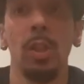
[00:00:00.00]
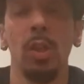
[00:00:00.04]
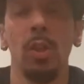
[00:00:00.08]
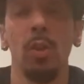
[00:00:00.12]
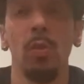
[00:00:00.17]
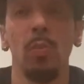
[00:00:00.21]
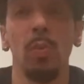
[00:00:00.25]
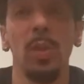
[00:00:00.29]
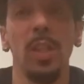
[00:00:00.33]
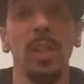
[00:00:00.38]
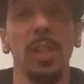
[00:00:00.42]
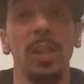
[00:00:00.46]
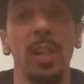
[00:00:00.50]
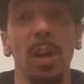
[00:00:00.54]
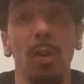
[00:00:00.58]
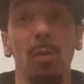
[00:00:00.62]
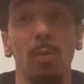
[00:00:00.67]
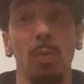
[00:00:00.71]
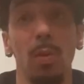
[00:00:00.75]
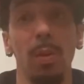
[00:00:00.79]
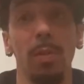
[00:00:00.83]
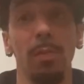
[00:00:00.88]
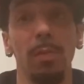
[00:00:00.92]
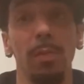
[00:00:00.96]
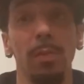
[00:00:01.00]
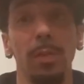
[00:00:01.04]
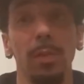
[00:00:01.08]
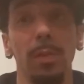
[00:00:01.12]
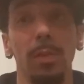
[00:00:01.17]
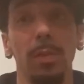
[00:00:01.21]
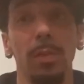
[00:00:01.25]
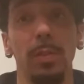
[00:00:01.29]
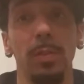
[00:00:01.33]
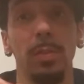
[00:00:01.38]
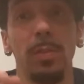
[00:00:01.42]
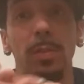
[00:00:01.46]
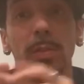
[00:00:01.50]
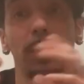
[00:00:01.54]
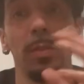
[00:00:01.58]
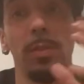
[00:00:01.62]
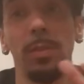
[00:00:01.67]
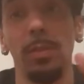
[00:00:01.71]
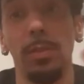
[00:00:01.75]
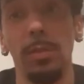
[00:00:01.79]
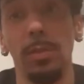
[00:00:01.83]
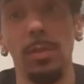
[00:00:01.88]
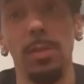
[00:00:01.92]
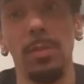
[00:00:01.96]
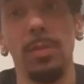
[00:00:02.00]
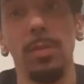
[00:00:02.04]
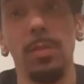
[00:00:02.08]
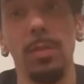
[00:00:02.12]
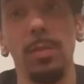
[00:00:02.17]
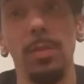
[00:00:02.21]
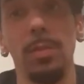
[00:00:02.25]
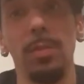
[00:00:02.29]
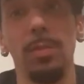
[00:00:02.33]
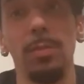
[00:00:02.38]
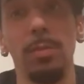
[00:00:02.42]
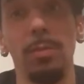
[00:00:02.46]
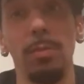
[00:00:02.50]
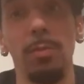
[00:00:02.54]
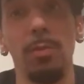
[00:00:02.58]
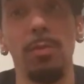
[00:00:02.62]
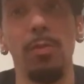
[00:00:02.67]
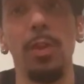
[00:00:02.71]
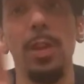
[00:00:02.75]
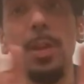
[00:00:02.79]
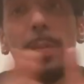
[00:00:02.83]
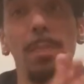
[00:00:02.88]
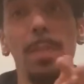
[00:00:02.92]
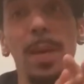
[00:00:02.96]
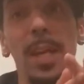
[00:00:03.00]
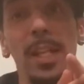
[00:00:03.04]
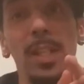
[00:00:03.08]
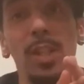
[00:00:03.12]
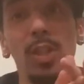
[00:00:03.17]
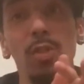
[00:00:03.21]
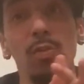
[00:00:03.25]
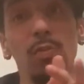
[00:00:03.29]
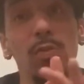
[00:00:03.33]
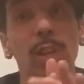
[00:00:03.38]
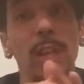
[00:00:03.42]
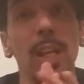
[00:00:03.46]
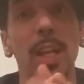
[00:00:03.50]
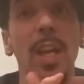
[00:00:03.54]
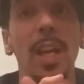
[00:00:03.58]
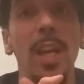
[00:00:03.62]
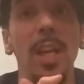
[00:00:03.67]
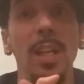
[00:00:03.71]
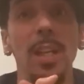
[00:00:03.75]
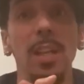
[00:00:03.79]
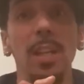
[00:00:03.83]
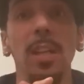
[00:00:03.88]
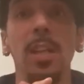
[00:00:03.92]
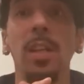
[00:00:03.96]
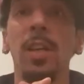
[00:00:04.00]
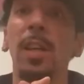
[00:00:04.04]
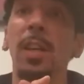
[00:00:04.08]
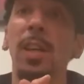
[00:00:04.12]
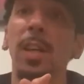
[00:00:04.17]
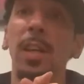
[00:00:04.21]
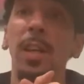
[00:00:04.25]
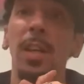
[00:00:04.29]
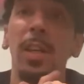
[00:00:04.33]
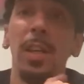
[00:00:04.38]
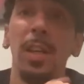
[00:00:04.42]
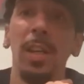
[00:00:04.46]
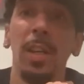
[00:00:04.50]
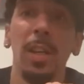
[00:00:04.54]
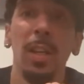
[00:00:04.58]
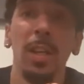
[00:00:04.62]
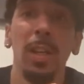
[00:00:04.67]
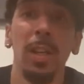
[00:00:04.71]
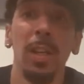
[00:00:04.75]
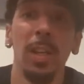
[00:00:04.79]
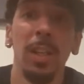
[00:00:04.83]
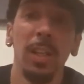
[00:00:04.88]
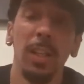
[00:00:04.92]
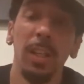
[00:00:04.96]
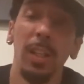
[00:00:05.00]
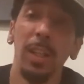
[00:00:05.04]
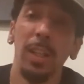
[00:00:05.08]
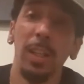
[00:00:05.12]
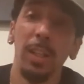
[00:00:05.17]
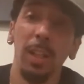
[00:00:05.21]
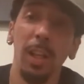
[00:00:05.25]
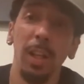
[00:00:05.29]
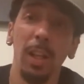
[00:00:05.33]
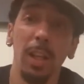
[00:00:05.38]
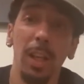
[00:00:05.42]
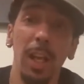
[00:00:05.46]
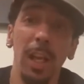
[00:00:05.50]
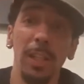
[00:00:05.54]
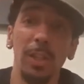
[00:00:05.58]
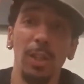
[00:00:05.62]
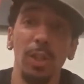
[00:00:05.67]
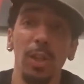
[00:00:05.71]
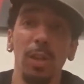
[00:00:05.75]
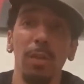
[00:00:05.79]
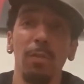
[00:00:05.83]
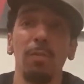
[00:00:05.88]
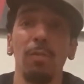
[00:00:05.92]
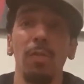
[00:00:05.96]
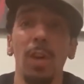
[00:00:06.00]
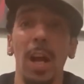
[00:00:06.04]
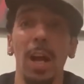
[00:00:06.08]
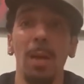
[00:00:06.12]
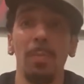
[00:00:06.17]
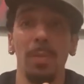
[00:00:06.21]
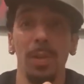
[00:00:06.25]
we dealt with Freemasonry and the legend of Robin